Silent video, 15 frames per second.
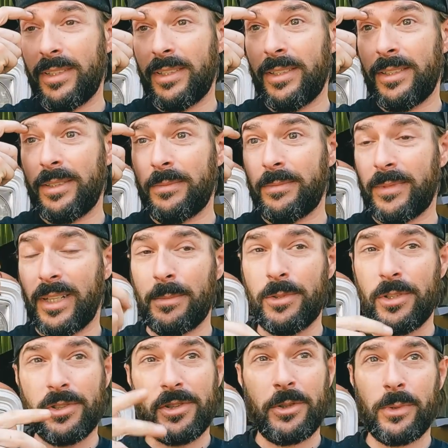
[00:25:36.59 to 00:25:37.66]

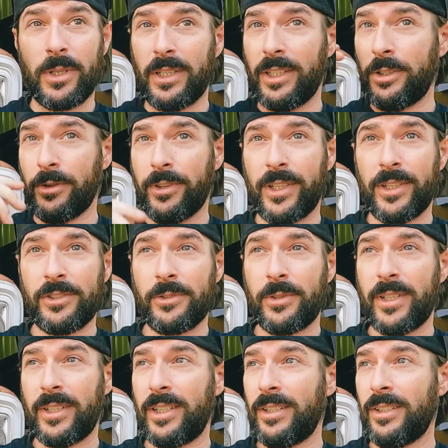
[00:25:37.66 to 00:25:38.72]
I'm just doing little things
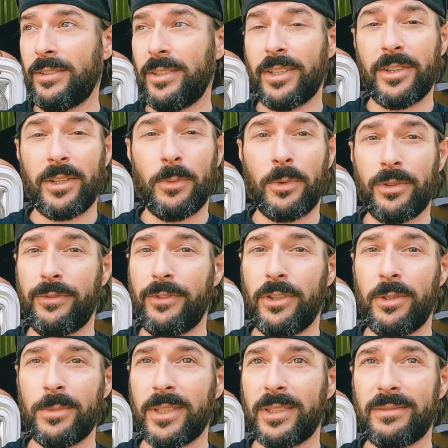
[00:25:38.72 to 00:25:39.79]
around here, nothing worth
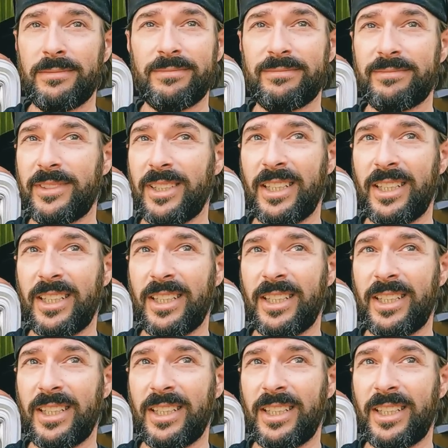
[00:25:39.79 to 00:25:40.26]
filming,